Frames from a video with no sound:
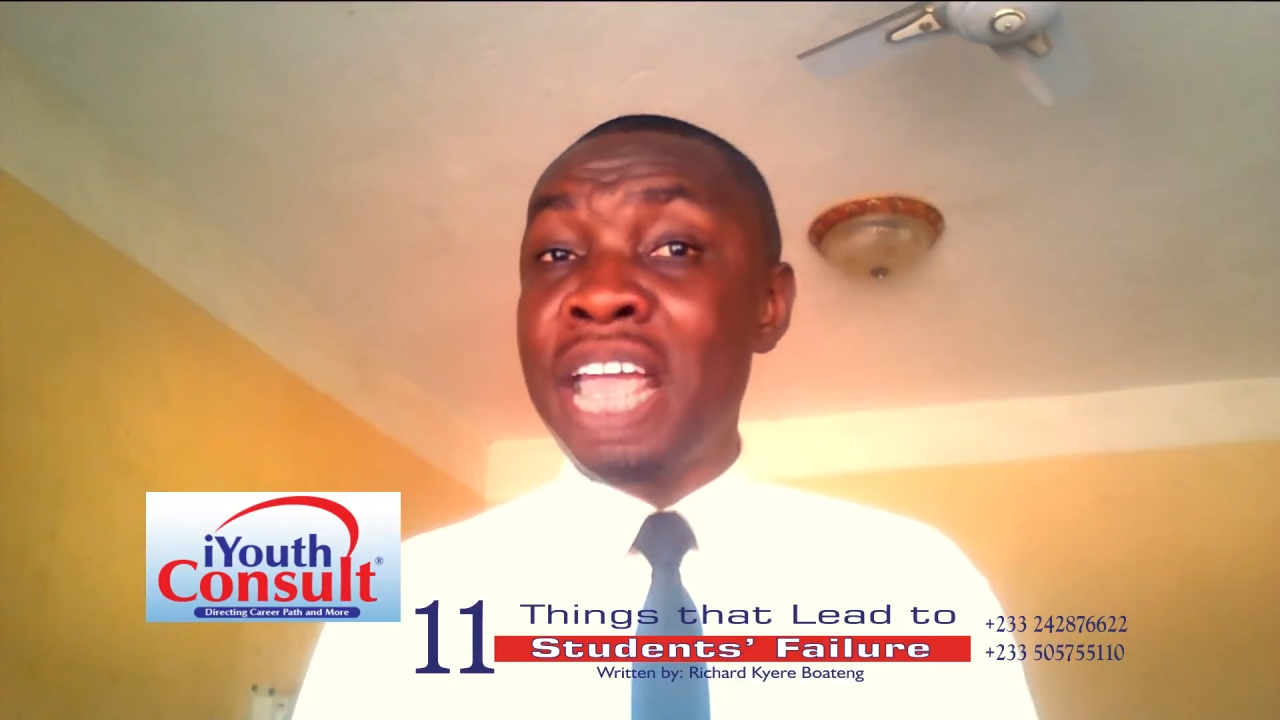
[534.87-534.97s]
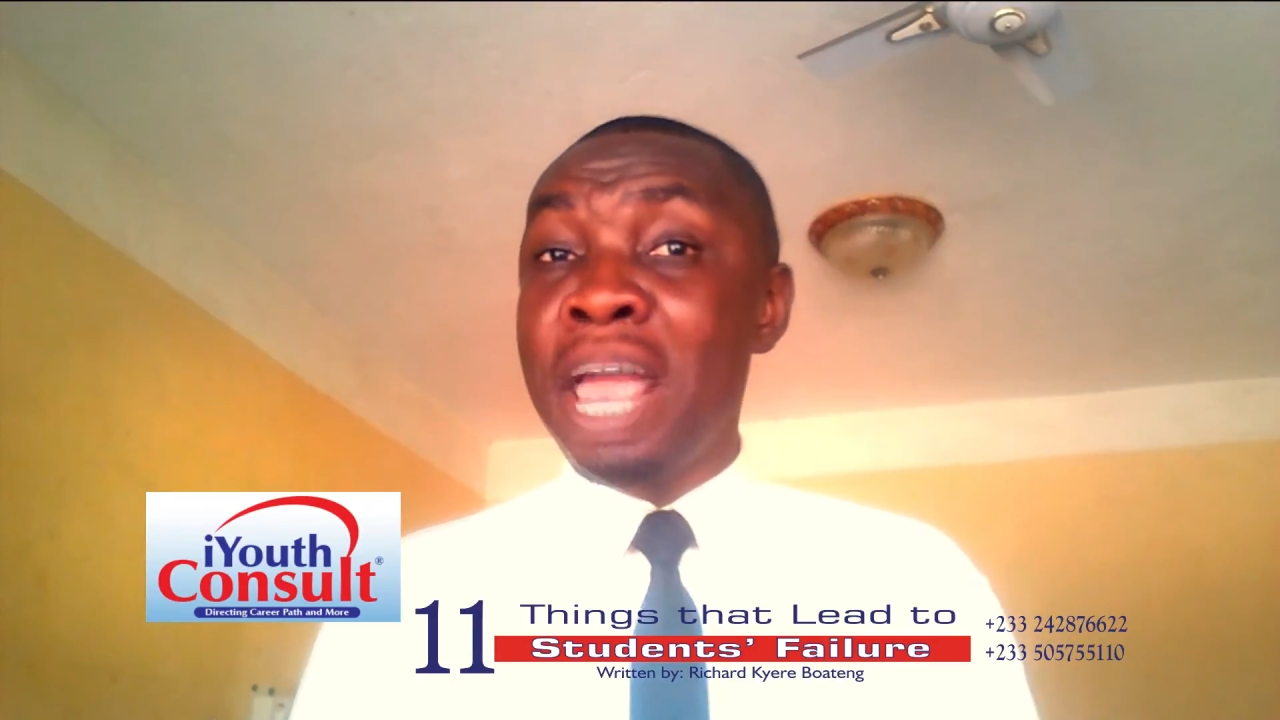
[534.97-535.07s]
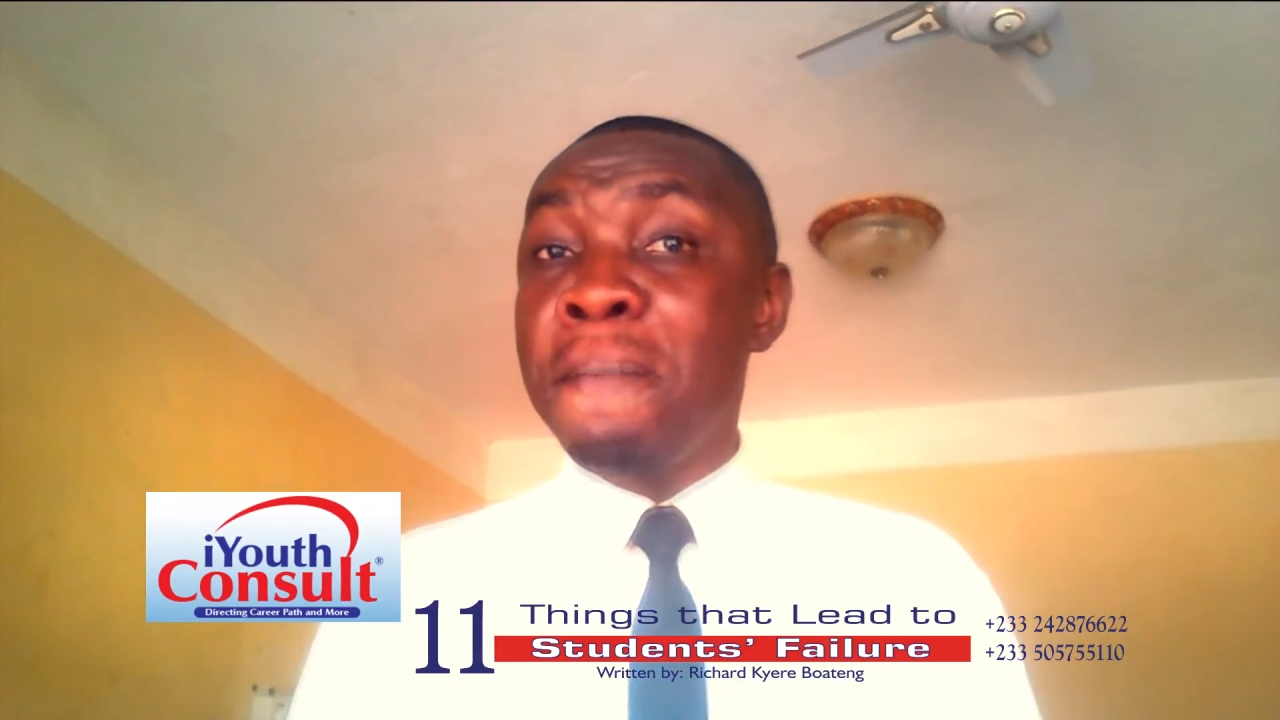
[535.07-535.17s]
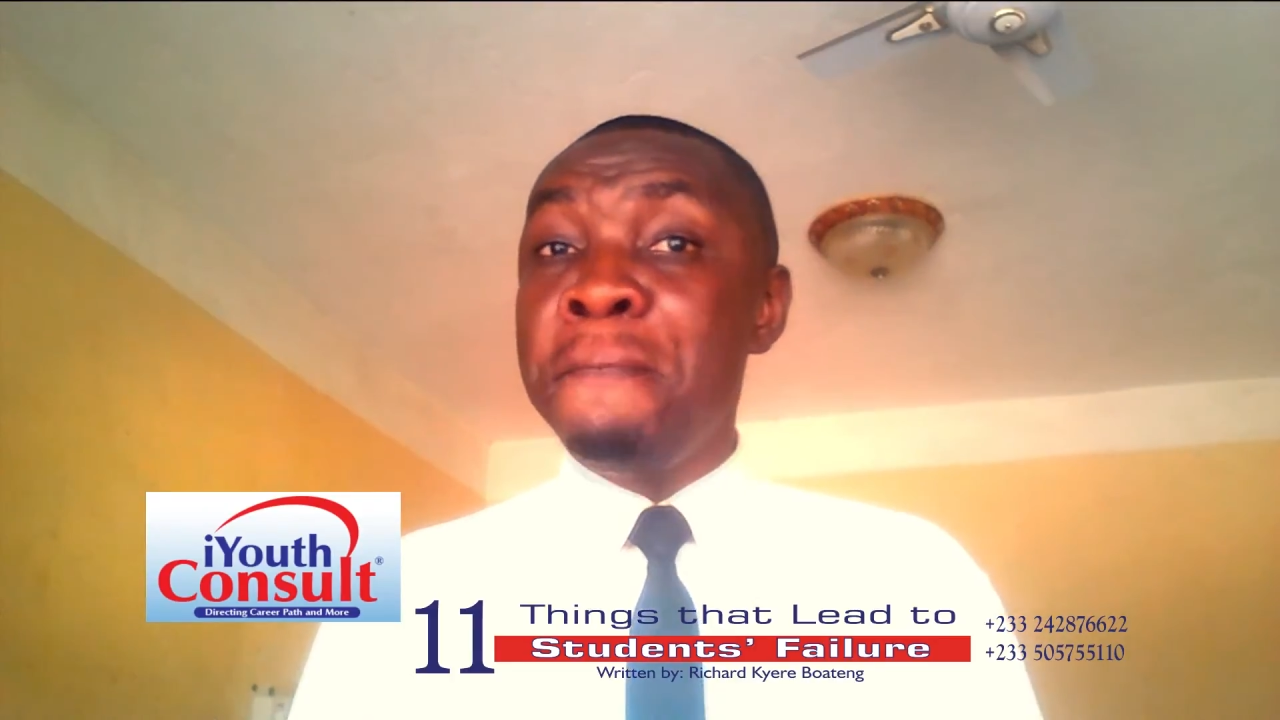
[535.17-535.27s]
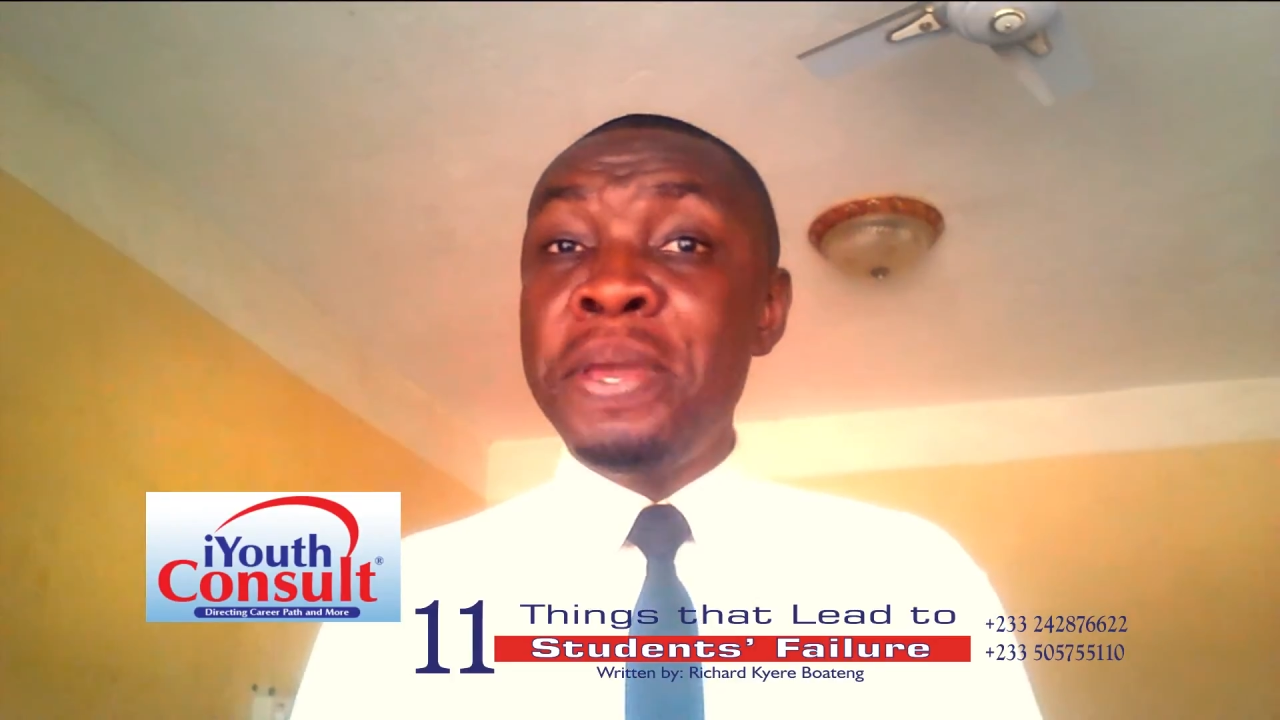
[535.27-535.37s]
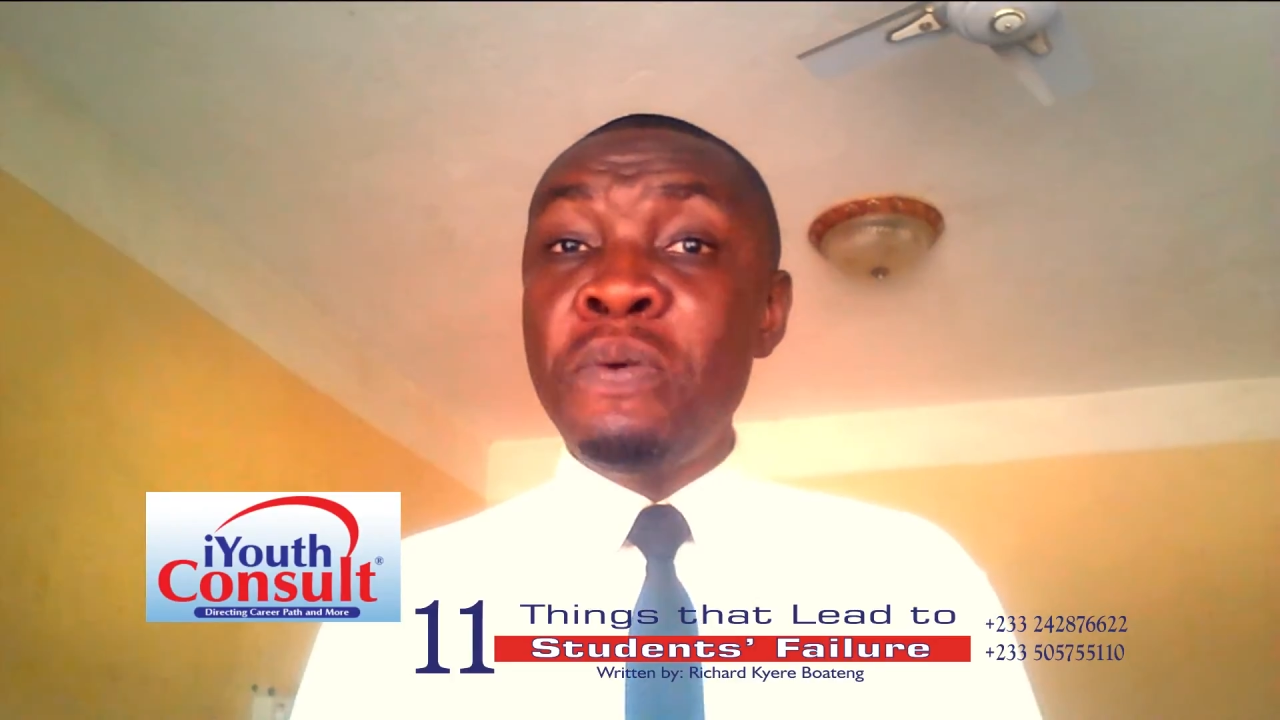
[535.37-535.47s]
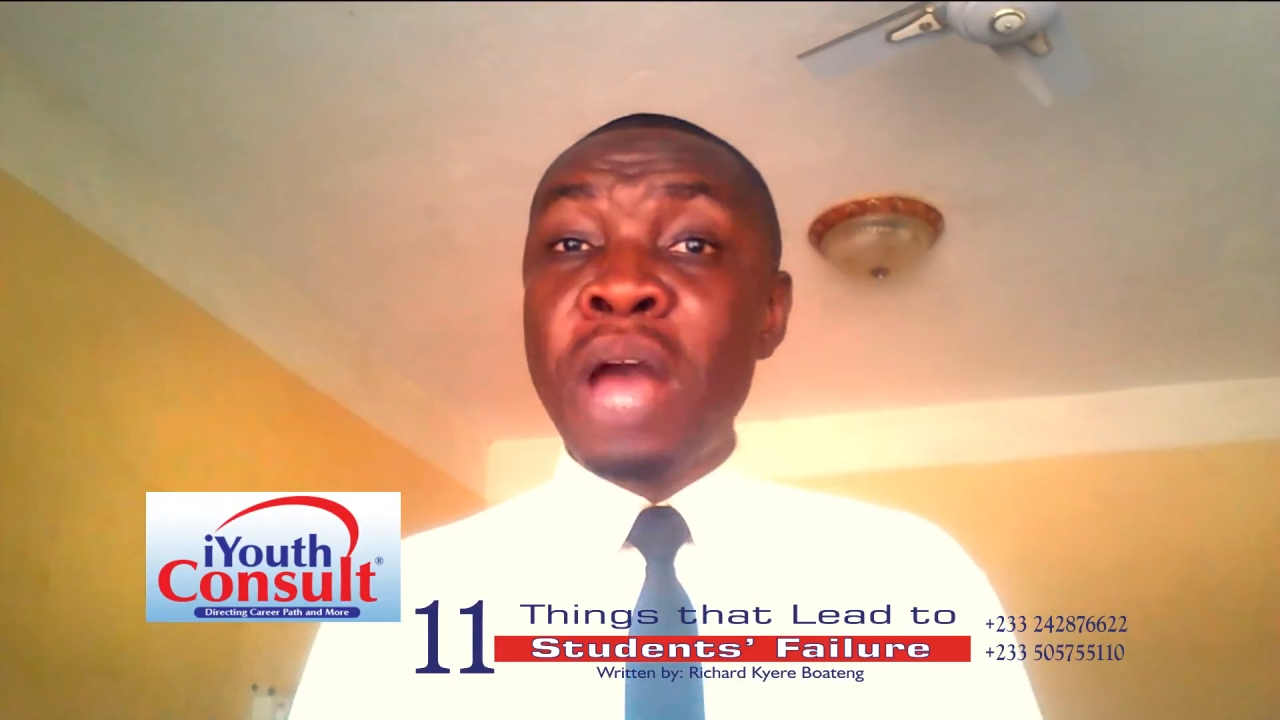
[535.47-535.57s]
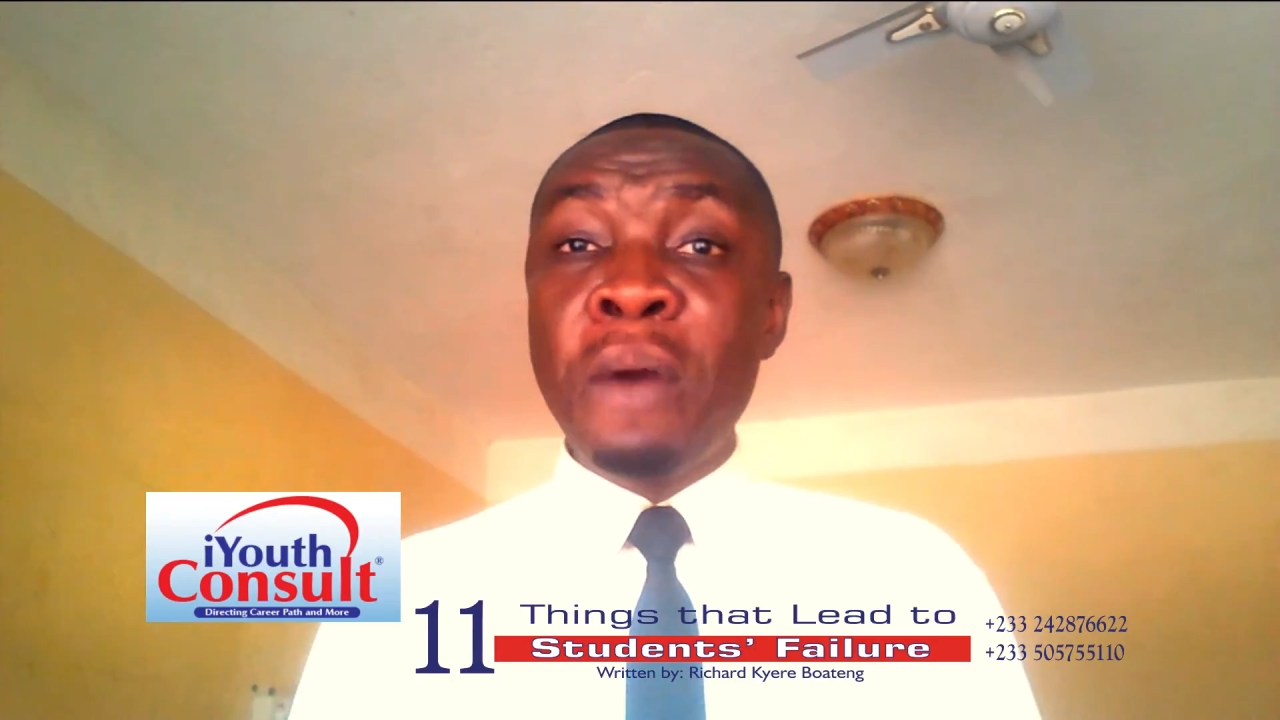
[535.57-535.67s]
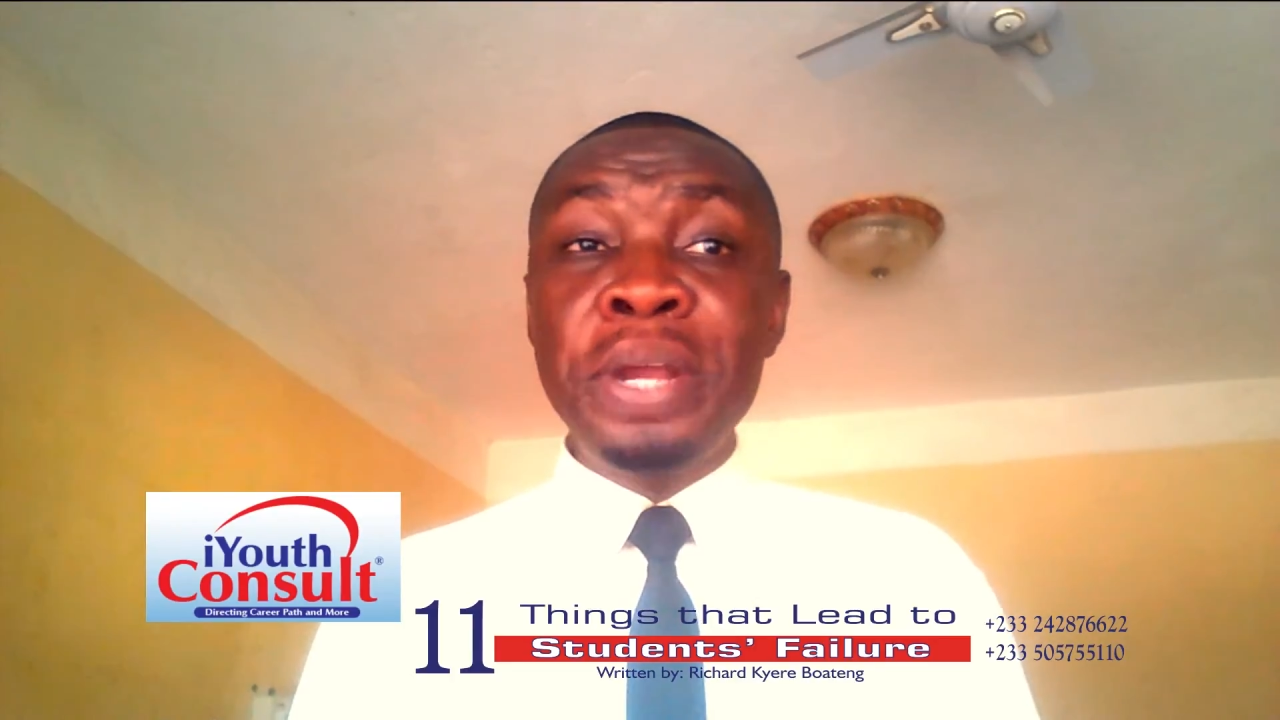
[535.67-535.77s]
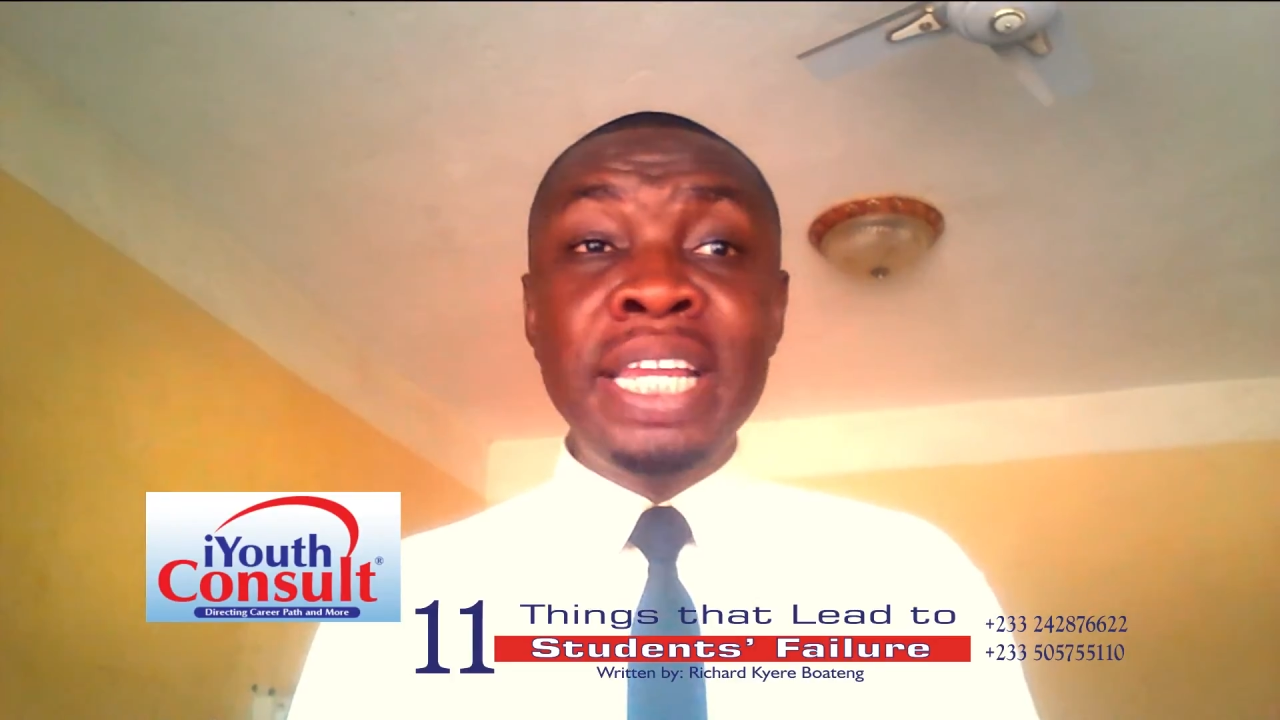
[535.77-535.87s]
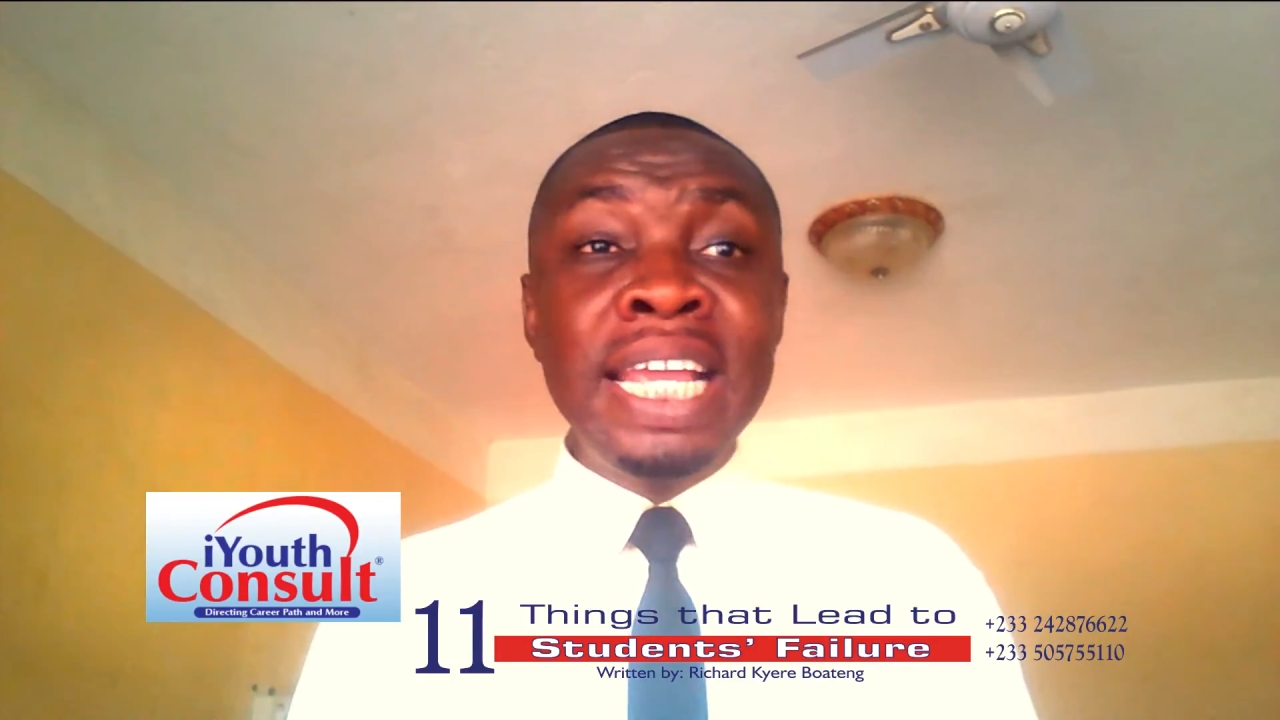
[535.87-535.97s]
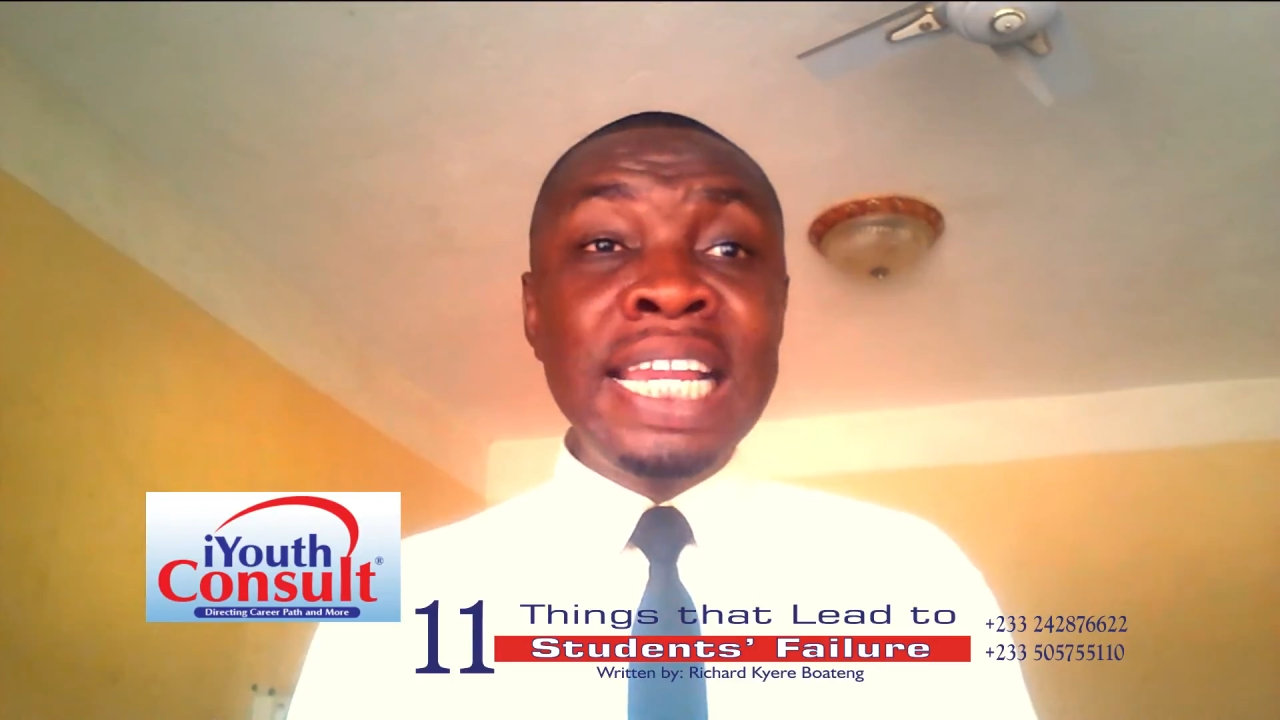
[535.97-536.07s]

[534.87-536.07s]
Meanwhile, within